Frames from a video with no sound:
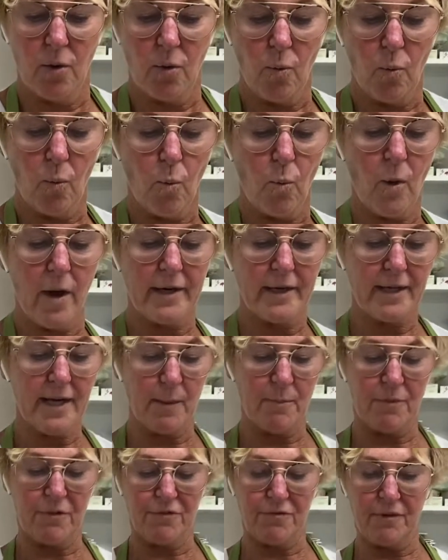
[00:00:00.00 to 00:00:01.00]
1
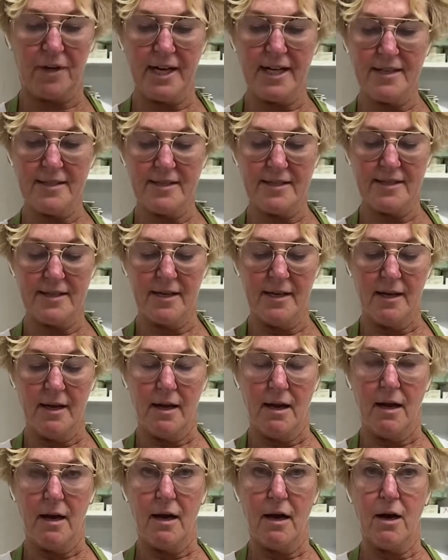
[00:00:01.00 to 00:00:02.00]
cup of rice,
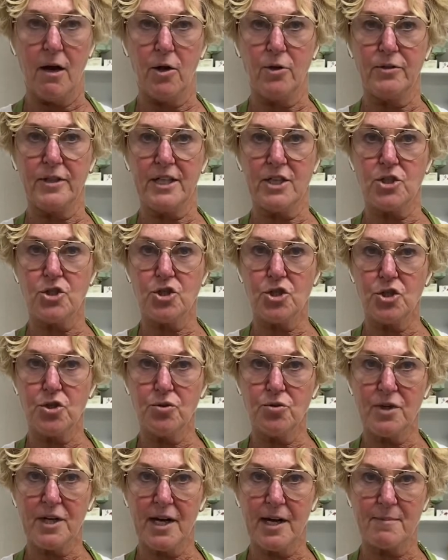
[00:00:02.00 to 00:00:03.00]
I'll need 2
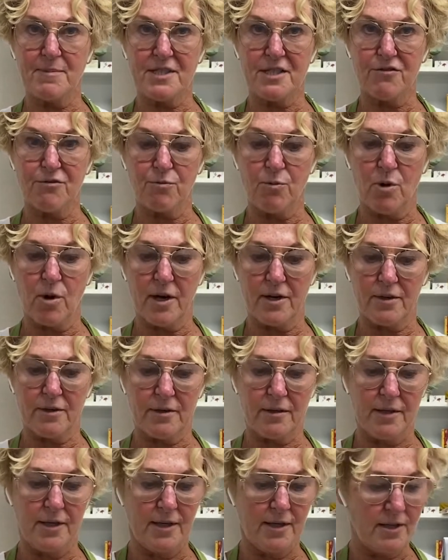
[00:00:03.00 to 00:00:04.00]
cups of water.
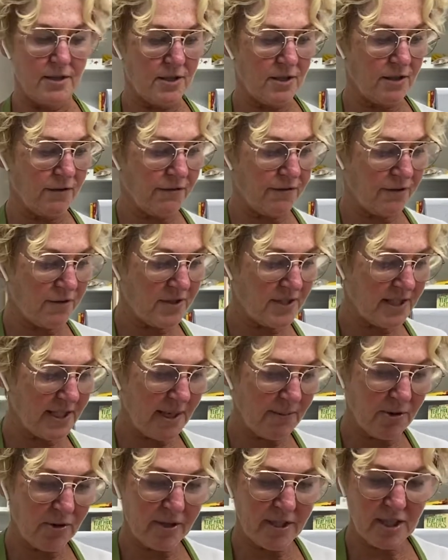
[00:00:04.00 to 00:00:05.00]
So the first thing
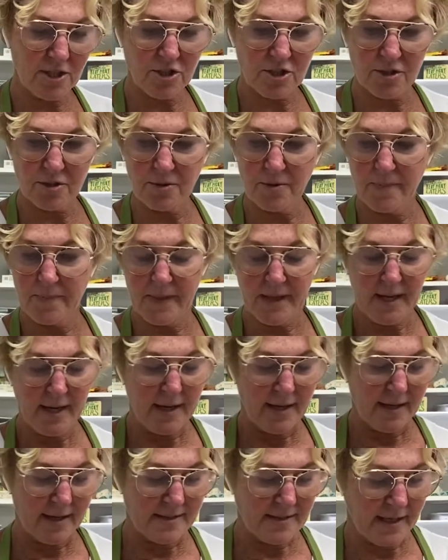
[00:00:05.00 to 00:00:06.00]
I'm going to do
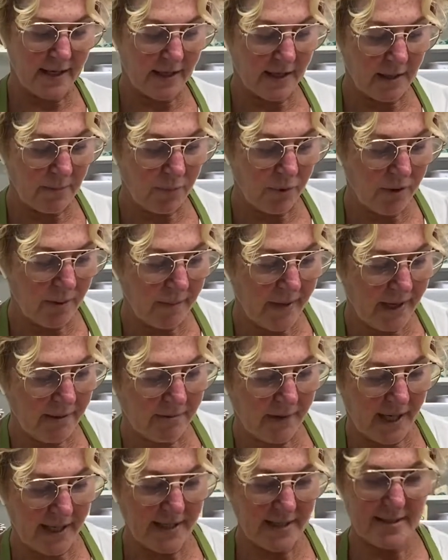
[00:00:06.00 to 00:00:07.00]
is I'm going to put my
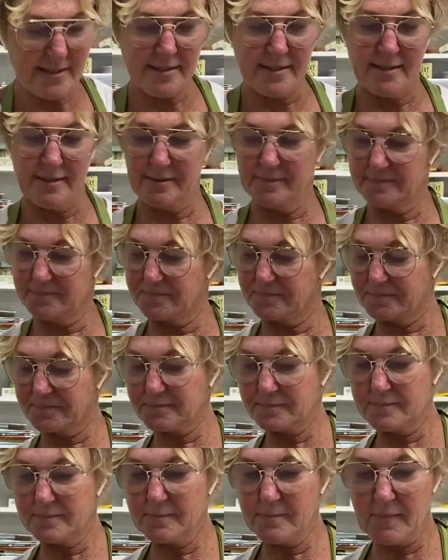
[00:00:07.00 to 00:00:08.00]
rice,
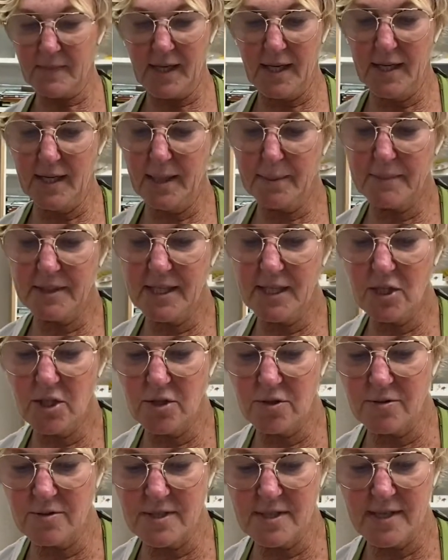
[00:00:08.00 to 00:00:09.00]
and I'm going to
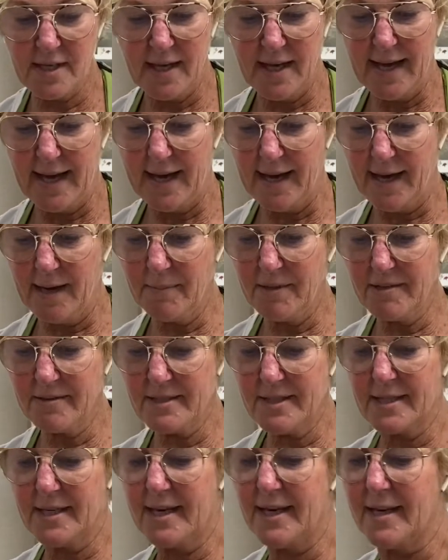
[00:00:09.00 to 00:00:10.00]
use, how about
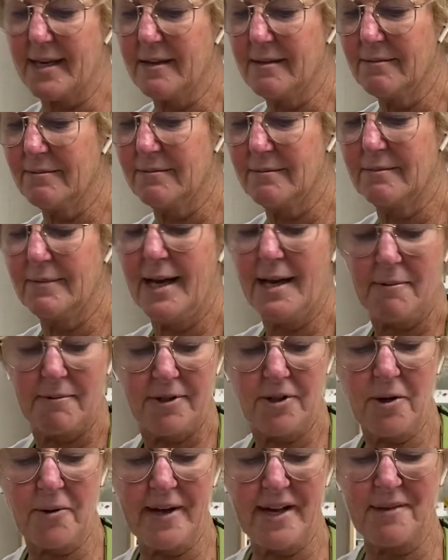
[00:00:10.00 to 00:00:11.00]
today? Oh, we'll
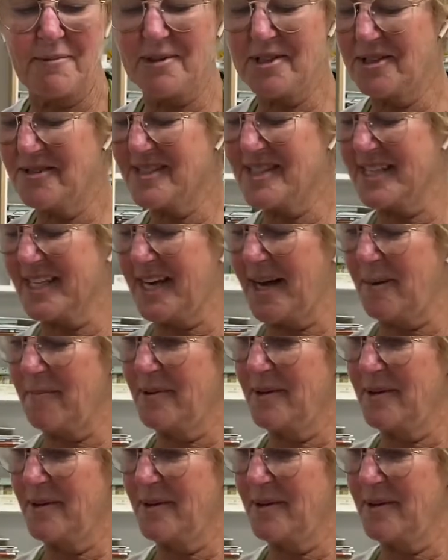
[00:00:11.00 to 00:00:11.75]
go ahead and use the cup.